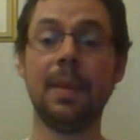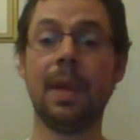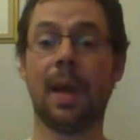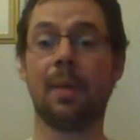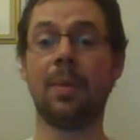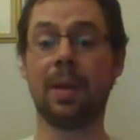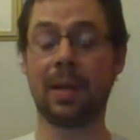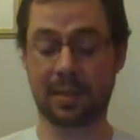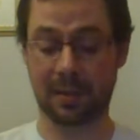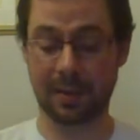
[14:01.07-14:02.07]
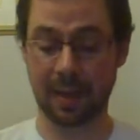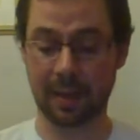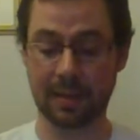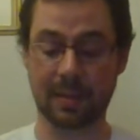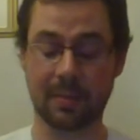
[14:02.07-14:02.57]
Yeah, well, that's the
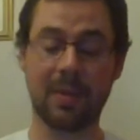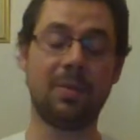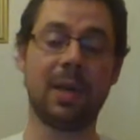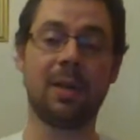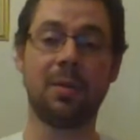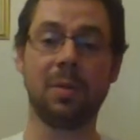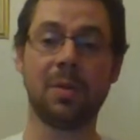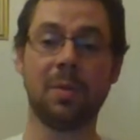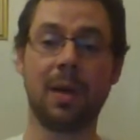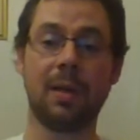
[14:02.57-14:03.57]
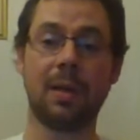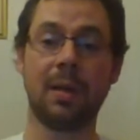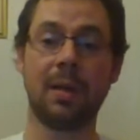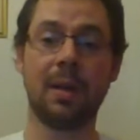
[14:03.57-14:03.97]
thing is, I mean, all their coursework,